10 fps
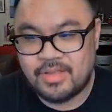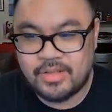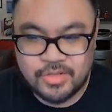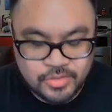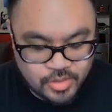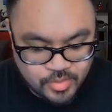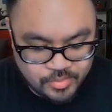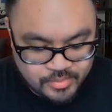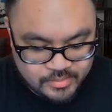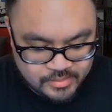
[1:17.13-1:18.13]

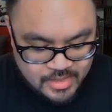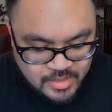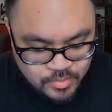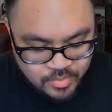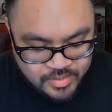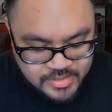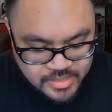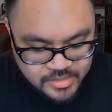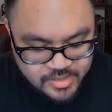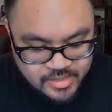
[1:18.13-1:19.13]
So that's where these
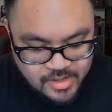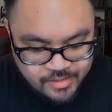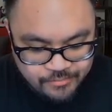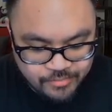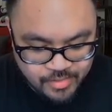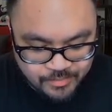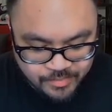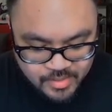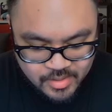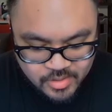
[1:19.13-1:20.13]
actually come
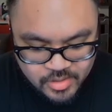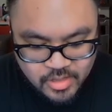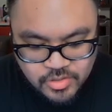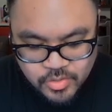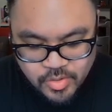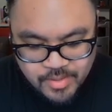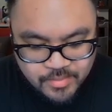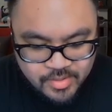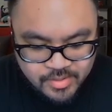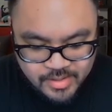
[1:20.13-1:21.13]
from. You get your
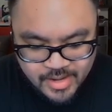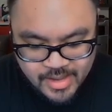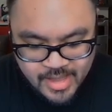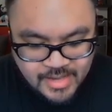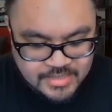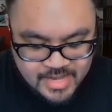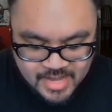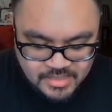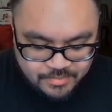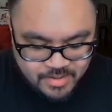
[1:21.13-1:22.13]
Greymon X
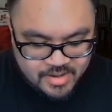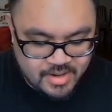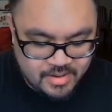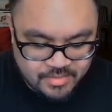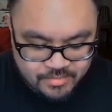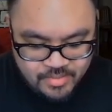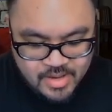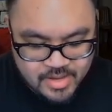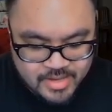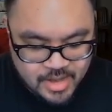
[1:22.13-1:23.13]
Antibody. We
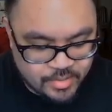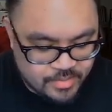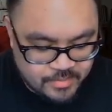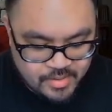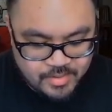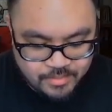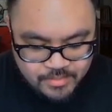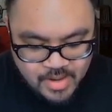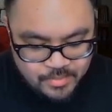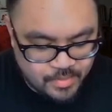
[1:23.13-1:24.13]
got Galgamon,
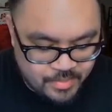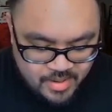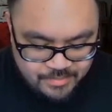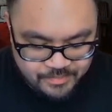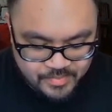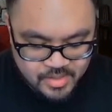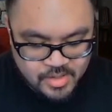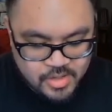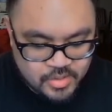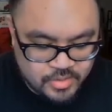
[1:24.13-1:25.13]
Magma Bomb,
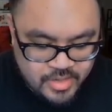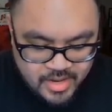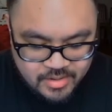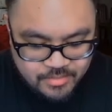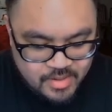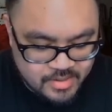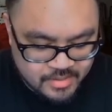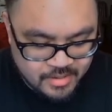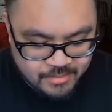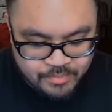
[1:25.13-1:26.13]

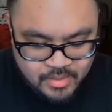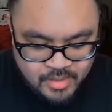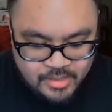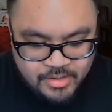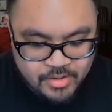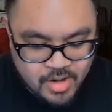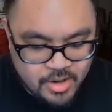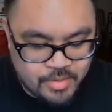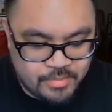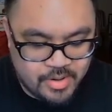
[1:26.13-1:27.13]
Dukanimon, Clear
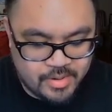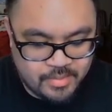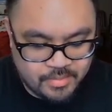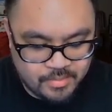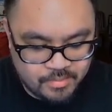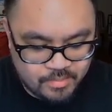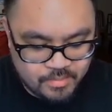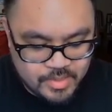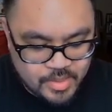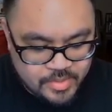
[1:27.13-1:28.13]
Agumon,
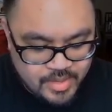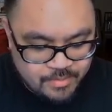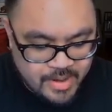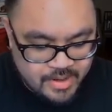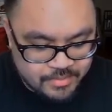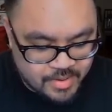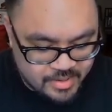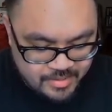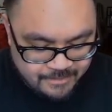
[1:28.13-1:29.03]
Wadoki Betamon,